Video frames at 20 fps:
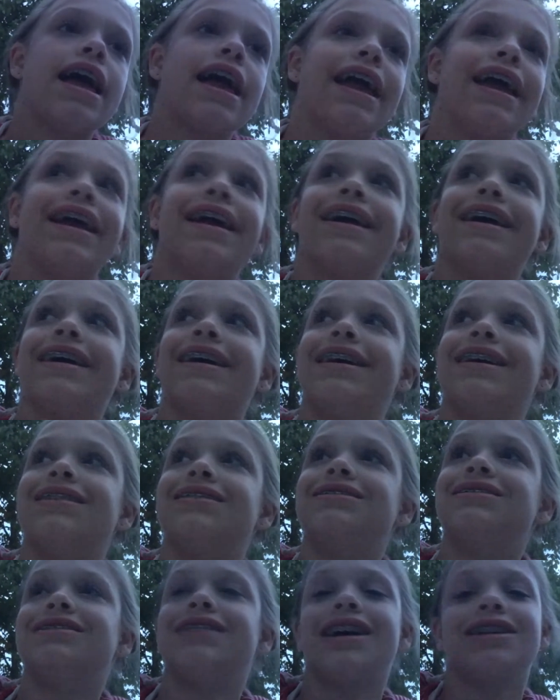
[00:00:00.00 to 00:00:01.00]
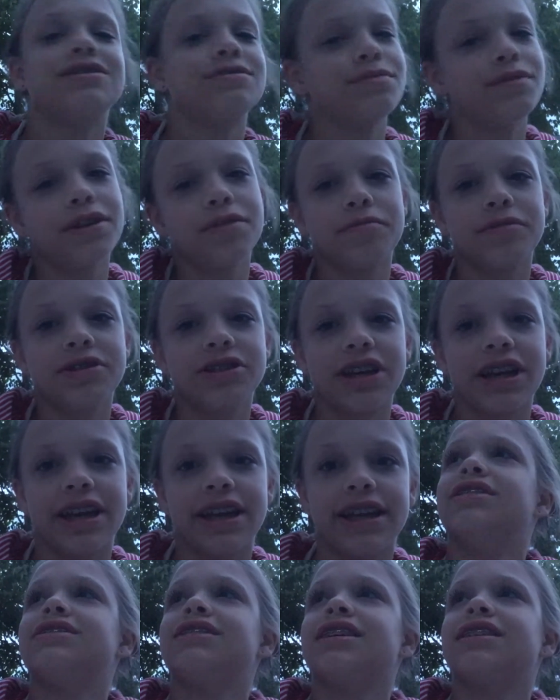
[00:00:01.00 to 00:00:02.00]
and that's pretty much it.
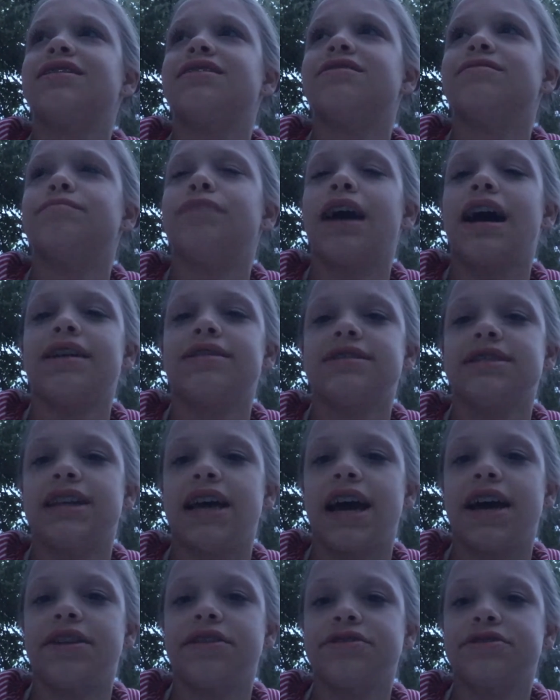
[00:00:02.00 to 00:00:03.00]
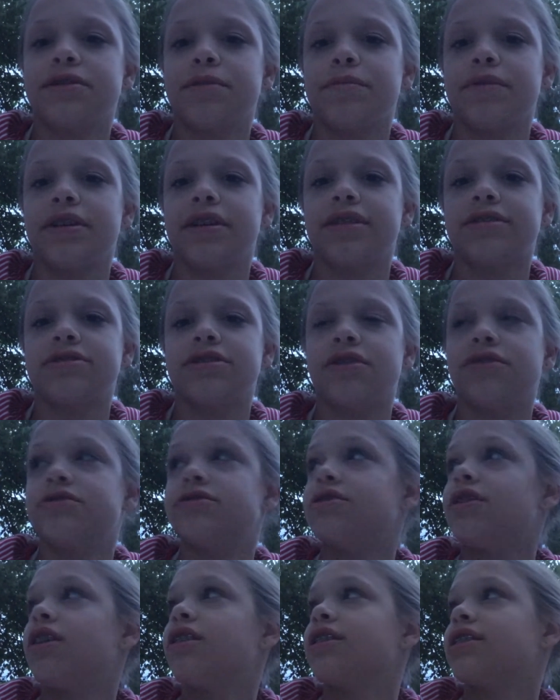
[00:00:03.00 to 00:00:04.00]
It's like past nine or something, so it's
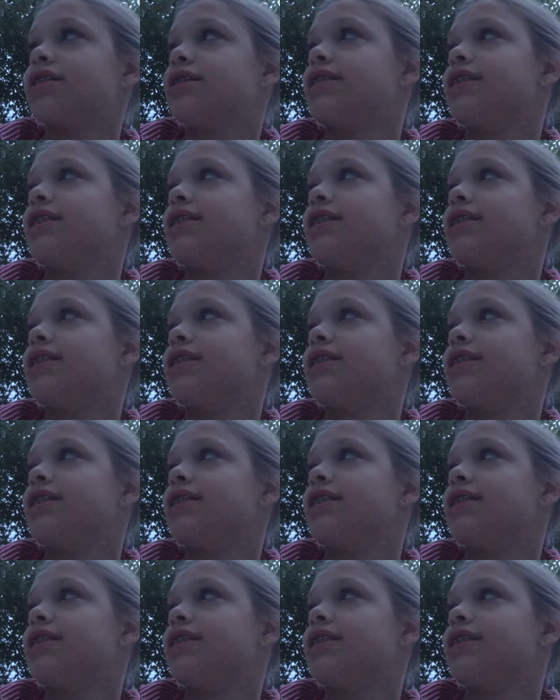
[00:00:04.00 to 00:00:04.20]
not like